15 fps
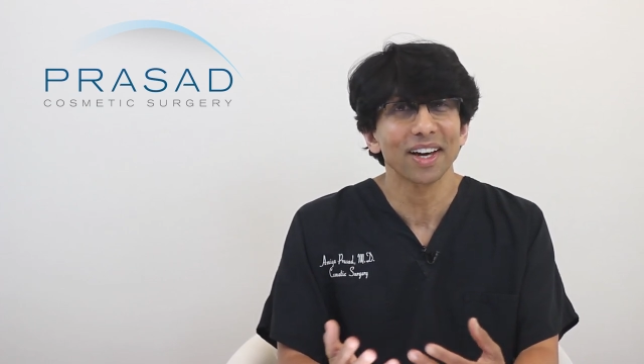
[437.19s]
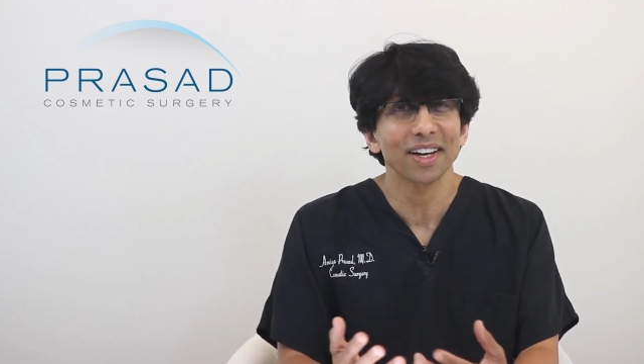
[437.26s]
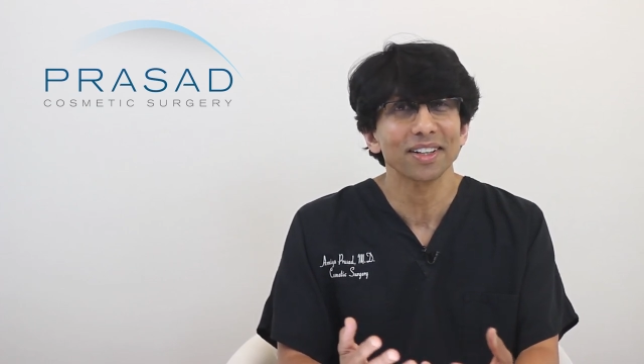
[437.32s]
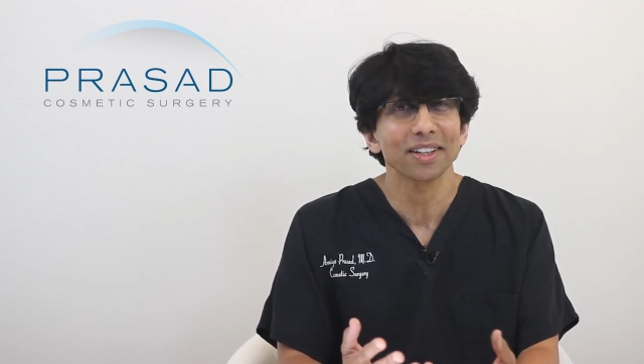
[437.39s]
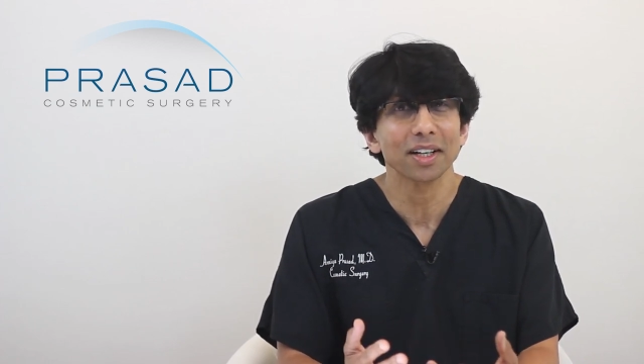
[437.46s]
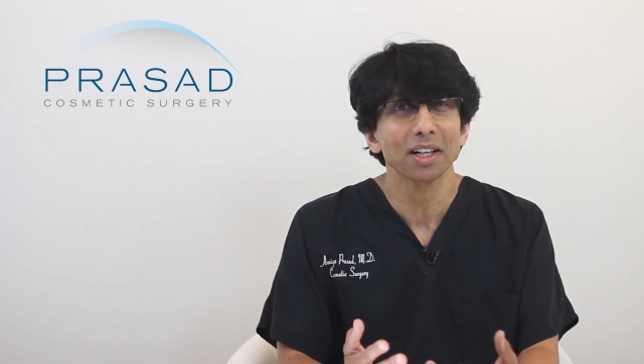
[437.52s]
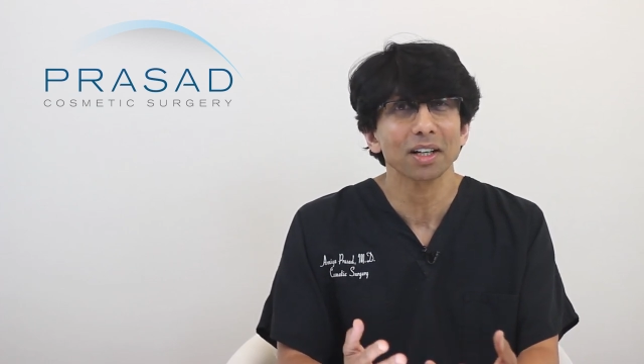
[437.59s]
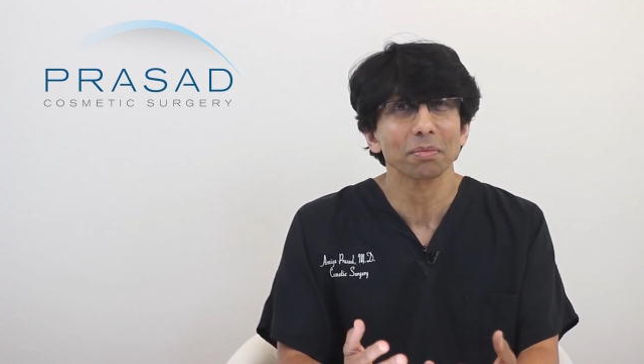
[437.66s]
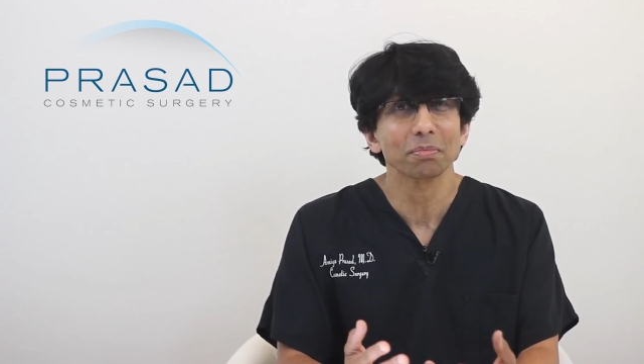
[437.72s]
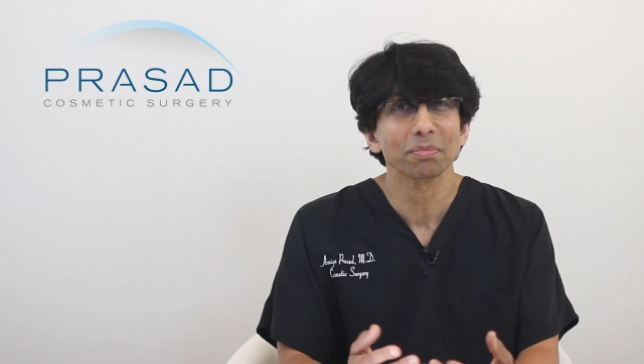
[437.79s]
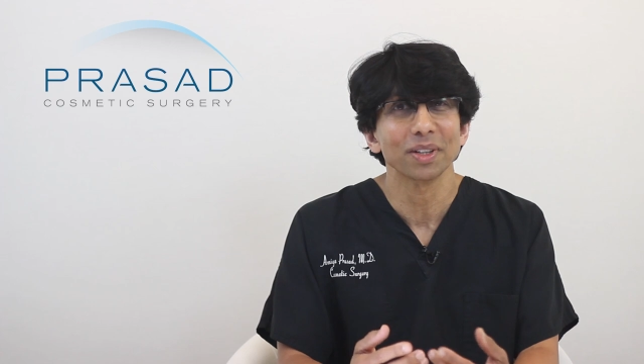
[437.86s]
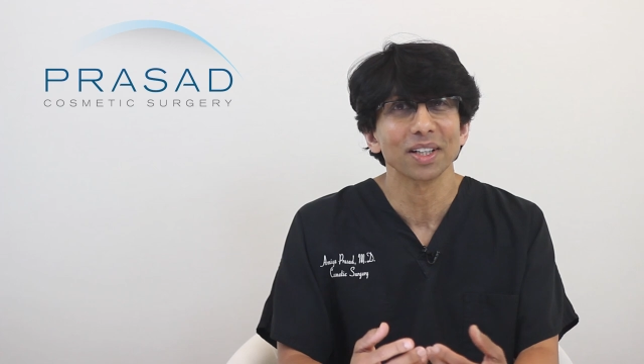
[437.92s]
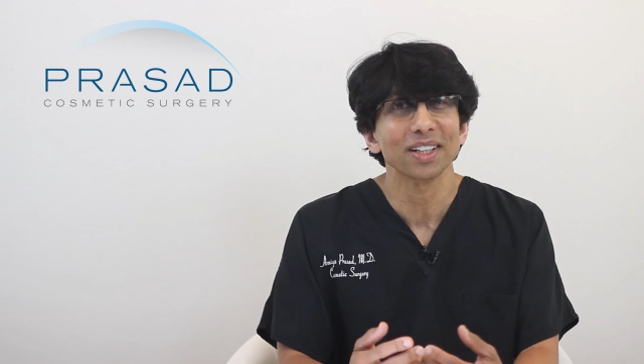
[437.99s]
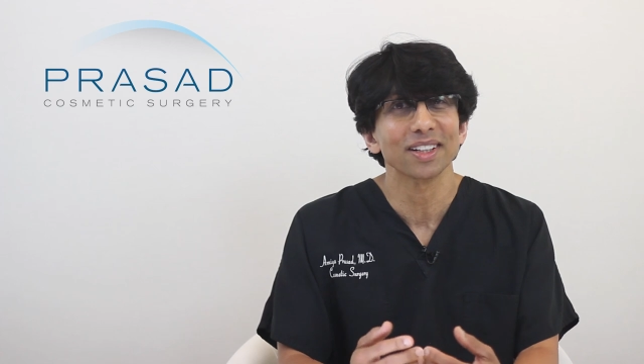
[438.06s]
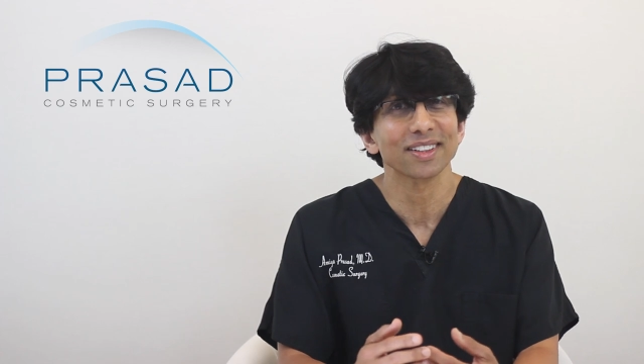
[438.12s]
end
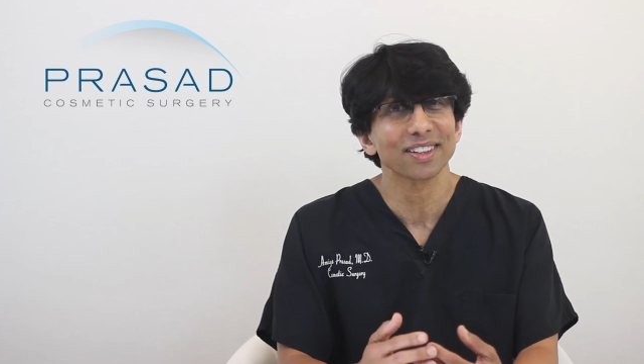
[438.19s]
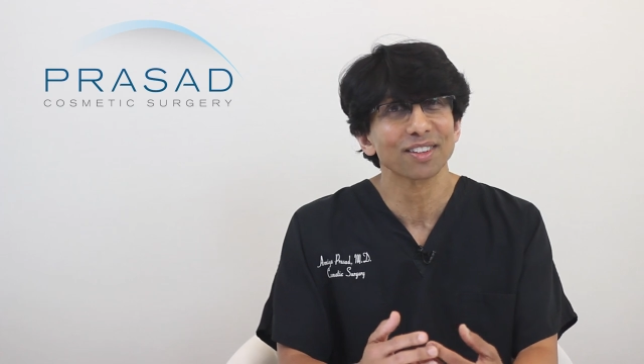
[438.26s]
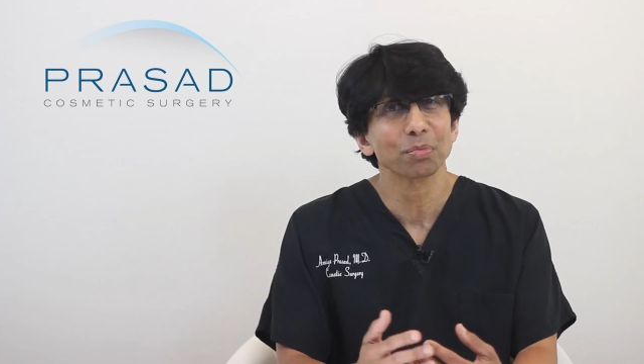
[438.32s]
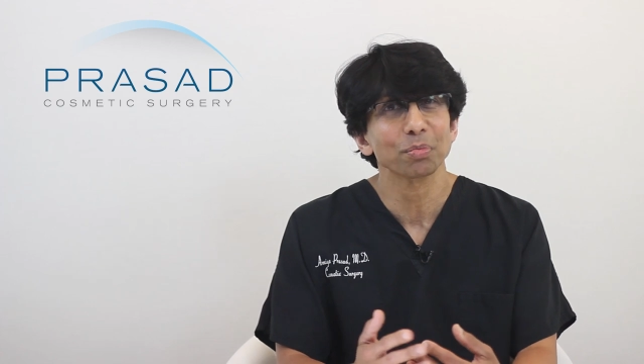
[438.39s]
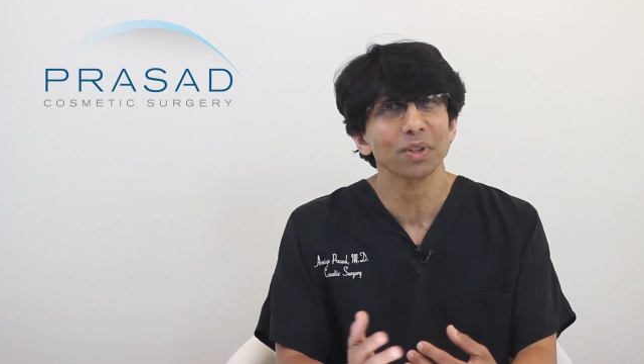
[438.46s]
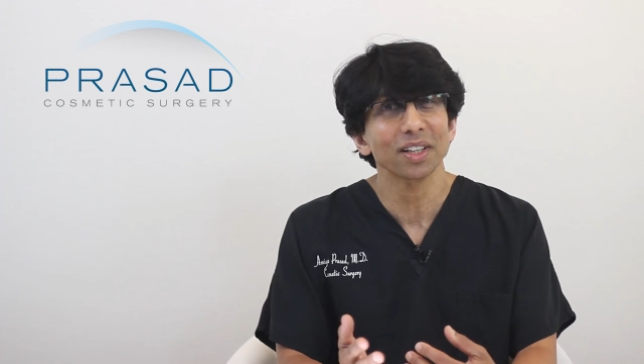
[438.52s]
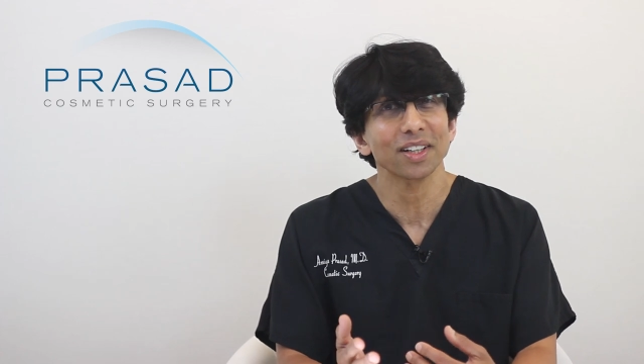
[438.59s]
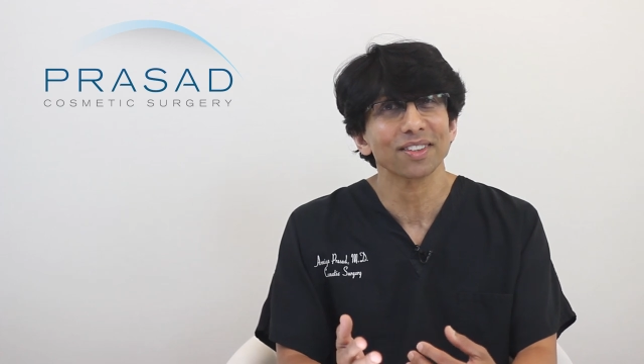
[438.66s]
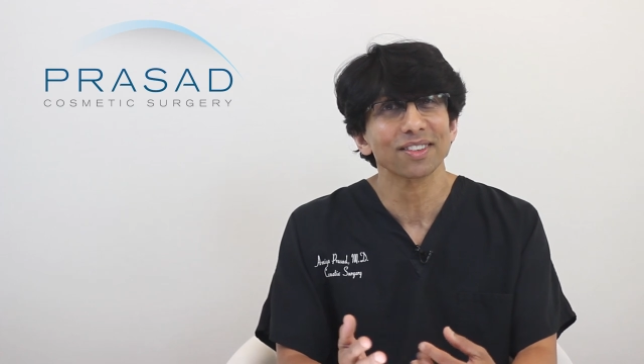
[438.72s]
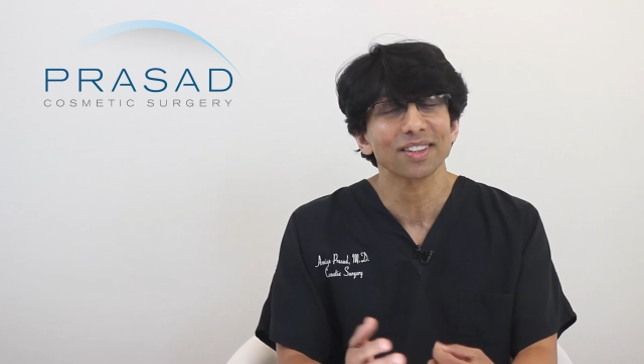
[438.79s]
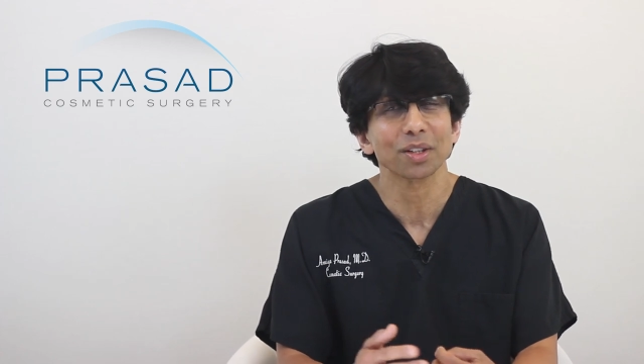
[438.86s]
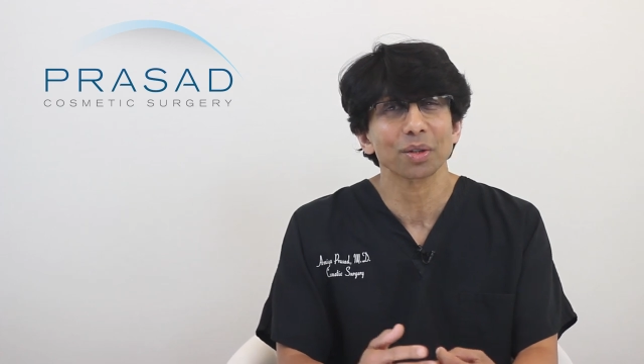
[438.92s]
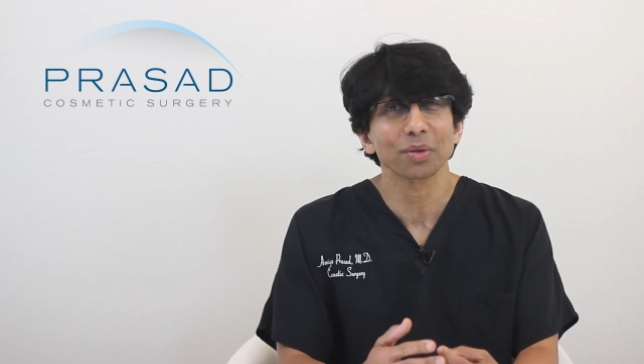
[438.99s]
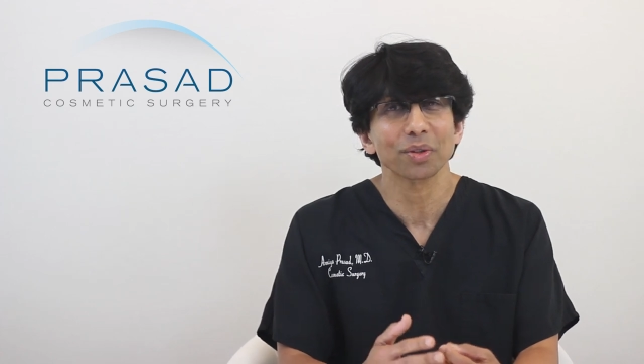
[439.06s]
up being displaced and